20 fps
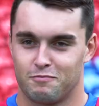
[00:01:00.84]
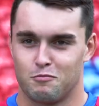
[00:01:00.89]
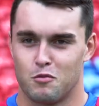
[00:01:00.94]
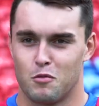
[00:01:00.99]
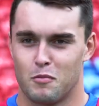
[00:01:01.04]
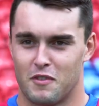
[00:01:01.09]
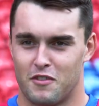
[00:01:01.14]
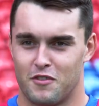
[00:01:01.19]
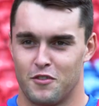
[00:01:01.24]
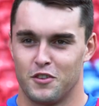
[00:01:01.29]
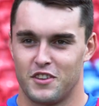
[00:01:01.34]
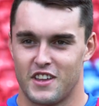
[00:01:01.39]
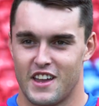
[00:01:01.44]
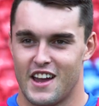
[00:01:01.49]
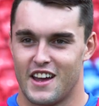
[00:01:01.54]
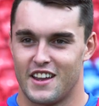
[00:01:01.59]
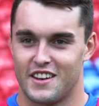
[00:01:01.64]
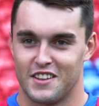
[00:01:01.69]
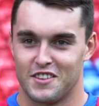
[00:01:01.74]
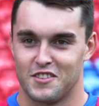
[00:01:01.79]
Put my foot
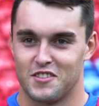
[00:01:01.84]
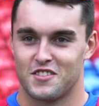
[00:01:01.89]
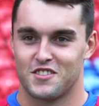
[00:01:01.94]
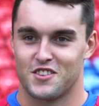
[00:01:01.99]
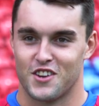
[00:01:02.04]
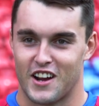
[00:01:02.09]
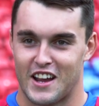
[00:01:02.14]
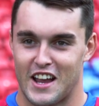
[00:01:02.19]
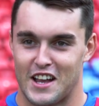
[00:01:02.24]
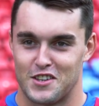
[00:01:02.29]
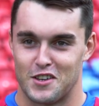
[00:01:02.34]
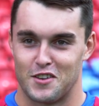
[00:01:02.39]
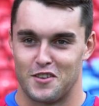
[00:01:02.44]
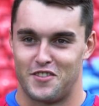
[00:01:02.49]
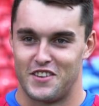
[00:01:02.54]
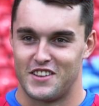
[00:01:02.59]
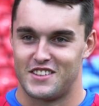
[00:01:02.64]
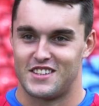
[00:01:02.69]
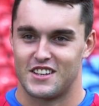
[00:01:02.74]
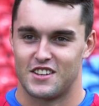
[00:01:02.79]
down and try to catch up the
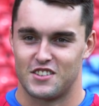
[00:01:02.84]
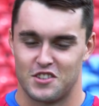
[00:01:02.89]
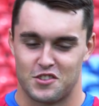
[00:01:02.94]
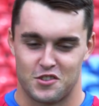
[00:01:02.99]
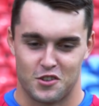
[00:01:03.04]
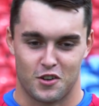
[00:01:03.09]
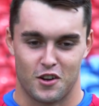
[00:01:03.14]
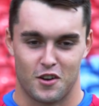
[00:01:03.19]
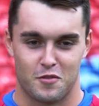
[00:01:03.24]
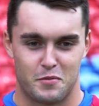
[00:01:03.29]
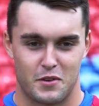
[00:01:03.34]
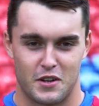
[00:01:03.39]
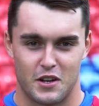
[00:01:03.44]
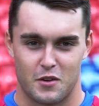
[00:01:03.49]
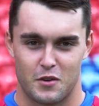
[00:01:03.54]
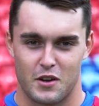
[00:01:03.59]
Fitzy because he took off pretty